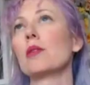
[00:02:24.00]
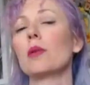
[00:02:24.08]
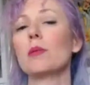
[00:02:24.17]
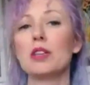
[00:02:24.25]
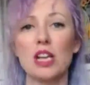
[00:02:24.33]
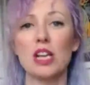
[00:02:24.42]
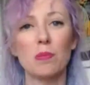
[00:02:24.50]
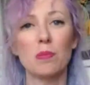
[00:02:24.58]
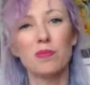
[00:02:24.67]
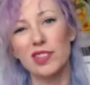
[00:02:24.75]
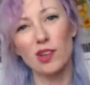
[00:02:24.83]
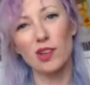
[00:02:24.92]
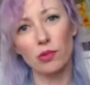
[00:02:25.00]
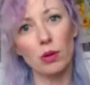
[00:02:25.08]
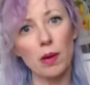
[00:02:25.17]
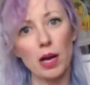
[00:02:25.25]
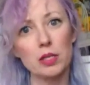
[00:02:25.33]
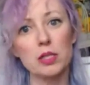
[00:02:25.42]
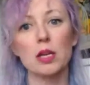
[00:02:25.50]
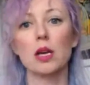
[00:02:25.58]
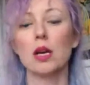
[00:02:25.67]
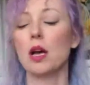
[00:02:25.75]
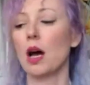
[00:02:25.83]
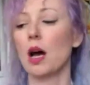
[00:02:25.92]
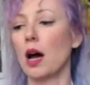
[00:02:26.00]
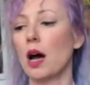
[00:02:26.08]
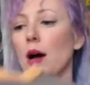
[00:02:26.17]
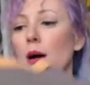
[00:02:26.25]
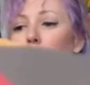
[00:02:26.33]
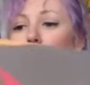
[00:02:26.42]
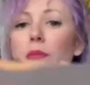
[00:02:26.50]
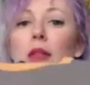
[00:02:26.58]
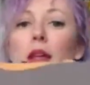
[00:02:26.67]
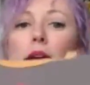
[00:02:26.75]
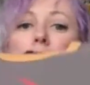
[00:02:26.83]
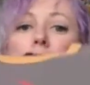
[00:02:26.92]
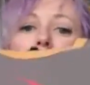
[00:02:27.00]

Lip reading: have been cheap, $2-3. And I